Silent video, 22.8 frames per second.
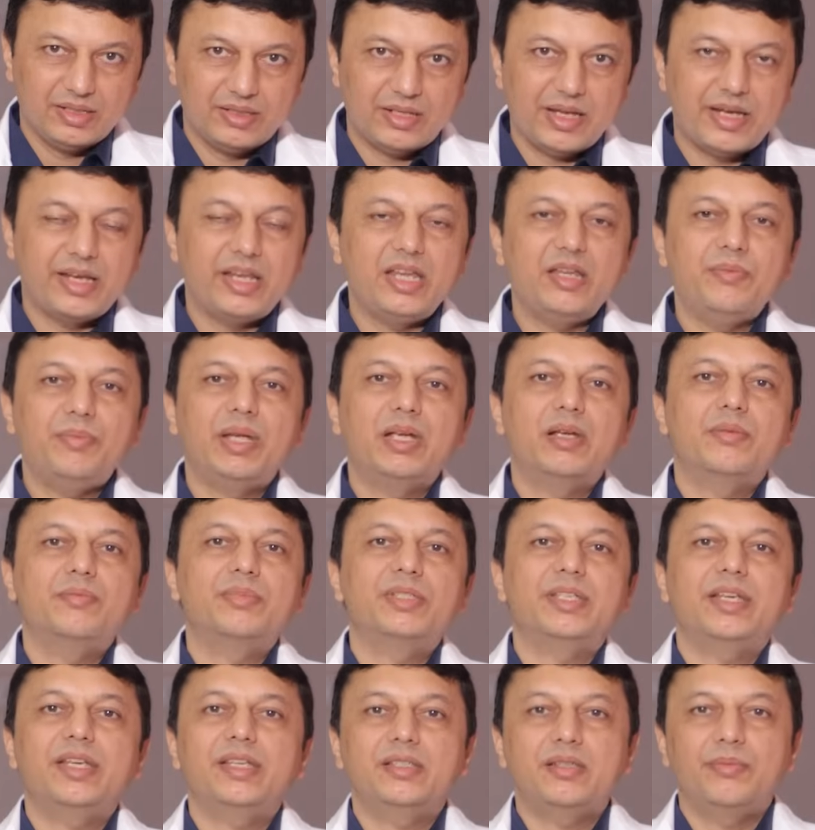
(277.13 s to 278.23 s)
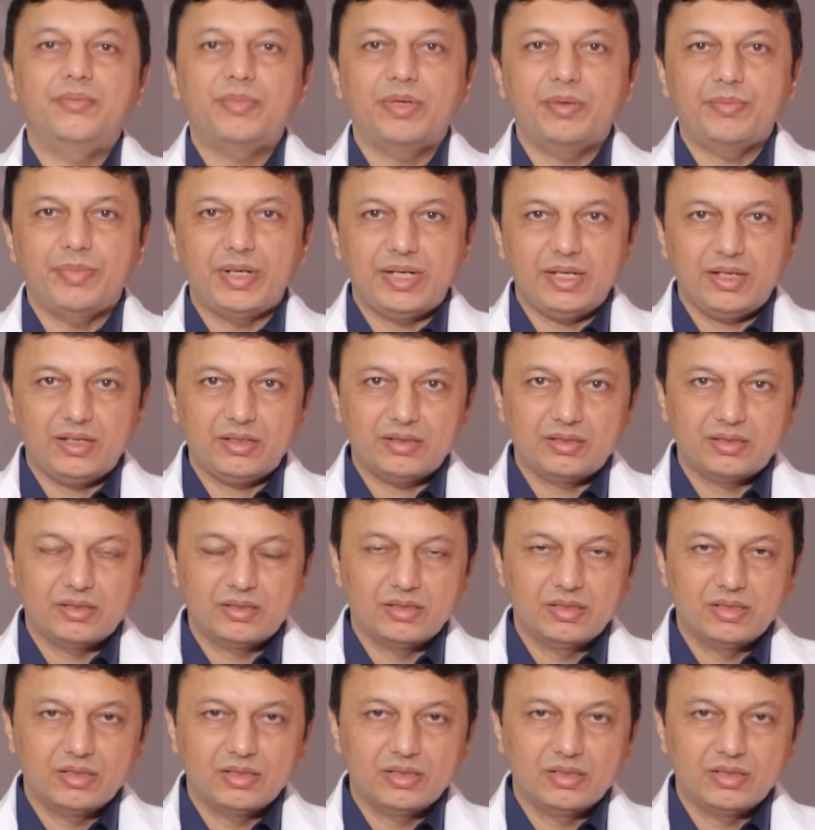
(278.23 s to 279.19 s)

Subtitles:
then he becomes asymptomatic.